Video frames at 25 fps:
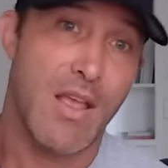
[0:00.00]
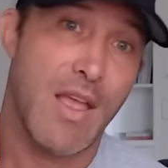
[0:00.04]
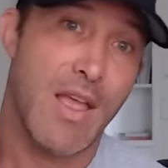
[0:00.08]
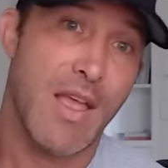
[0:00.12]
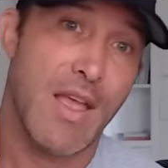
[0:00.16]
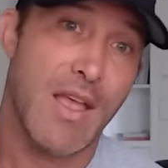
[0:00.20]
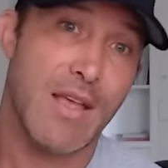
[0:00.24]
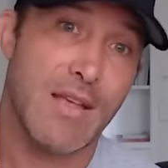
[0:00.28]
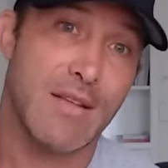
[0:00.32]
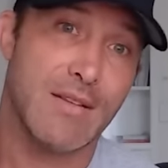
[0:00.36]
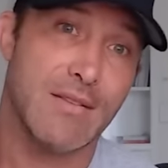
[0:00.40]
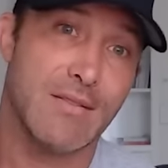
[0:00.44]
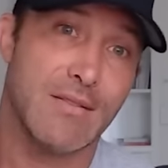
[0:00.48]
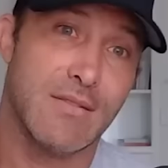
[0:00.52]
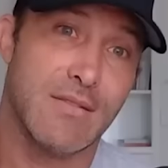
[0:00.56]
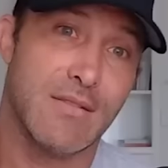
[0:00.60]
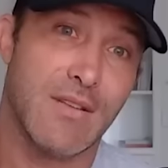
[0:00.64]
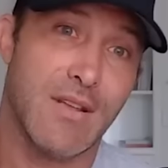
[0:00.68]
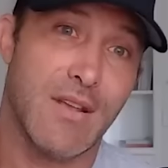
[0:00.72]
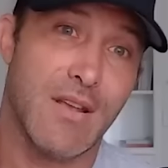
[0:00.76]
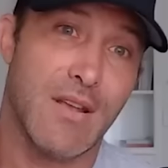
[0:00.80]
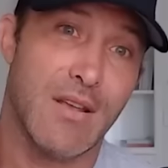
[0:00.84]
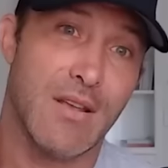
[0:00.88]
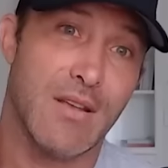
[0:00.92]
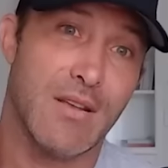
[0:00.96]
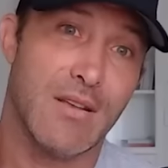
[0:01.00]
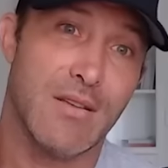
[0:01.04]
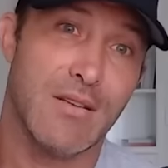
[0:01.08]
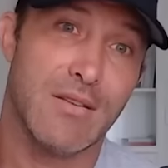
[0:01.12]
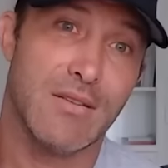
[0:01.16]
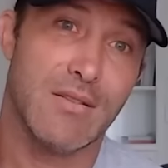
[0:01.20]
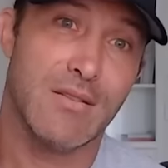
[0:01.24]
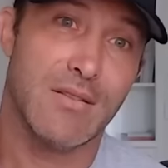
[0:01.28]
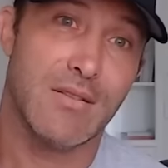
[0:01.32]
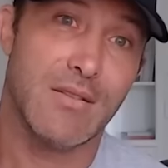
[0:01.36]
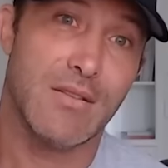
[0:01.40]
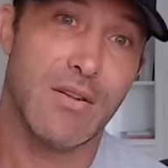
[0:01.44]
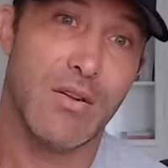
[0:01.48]
And,
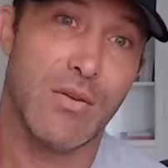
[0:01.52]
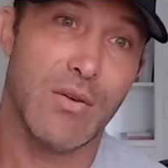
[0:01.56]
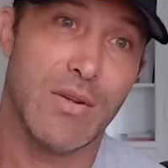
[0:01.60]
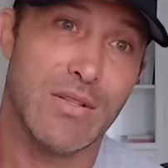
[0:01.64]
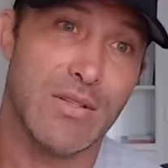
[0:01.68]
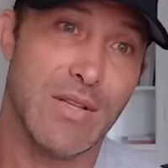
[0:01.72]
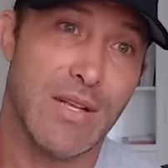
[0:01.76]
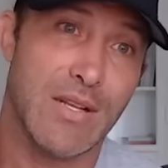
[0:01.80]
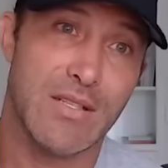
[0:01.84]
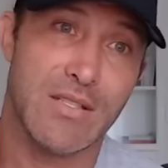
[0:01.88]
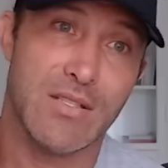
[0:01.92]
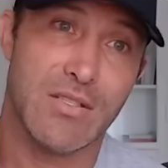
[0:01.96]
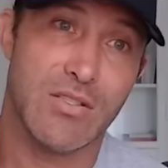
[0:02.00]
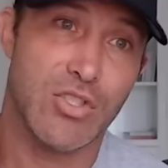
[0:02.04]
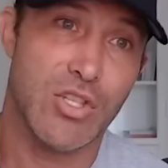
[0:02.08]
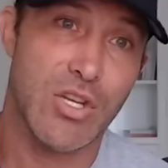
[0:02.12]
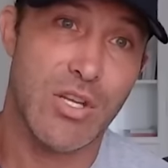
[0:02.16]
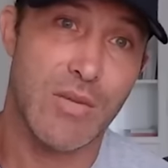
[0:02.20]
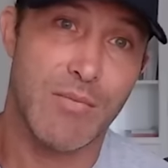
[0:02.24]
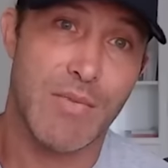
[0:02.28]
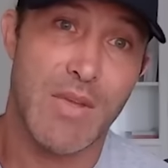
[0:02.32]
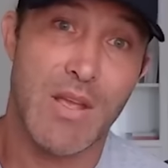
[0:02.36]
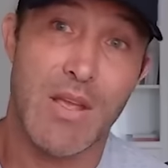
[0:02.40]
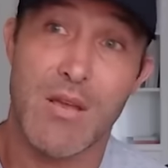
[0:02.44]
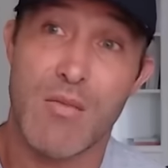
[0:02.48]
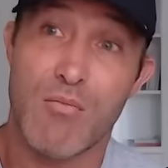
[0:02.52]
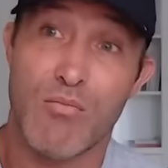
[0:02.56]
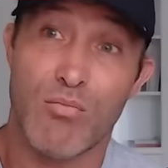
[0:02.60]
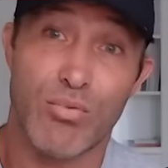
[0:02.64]
and it's cheap.